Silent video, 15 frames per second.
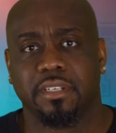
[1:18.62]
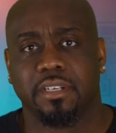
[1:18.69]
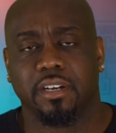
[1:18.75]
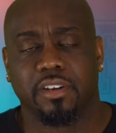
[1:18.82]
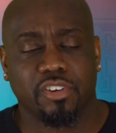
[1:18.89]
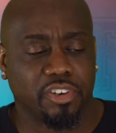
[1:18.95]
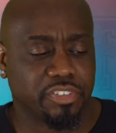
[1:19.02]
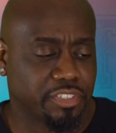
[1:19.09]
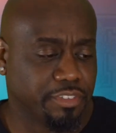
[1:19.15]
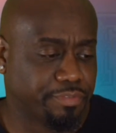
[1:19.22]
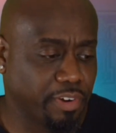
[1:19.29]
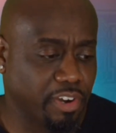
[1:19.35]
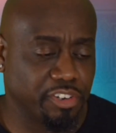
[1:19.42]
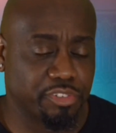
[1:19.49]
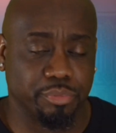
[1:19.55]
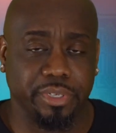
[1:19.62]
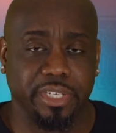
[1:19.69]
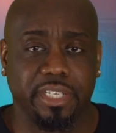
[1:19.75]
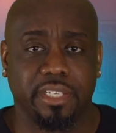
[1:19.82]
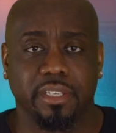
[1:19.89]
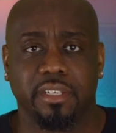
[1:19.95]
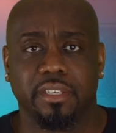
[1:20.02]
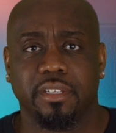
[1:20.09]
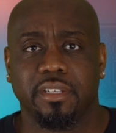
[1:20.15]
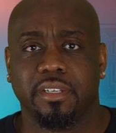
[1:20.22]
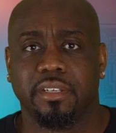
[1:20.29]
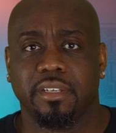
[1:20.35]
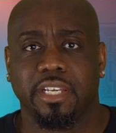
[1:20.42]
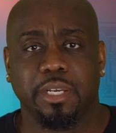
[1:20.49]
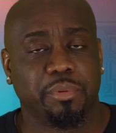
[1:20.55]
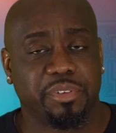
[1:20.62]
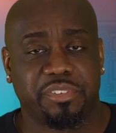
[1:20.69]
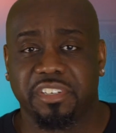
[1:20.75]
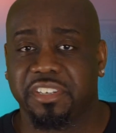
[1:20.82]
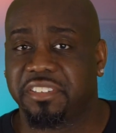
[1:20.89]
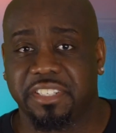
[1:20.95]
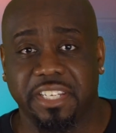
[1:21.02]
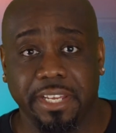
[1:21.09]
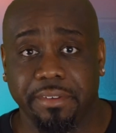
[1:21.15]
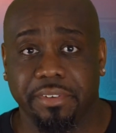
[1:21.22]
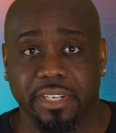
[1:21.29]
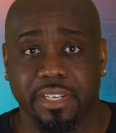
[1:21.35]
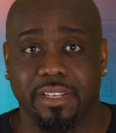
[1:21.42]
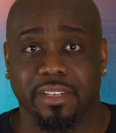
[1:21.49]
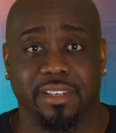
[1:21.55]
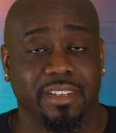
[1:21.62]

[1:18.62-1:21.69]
Of course, the first week, it was just giving.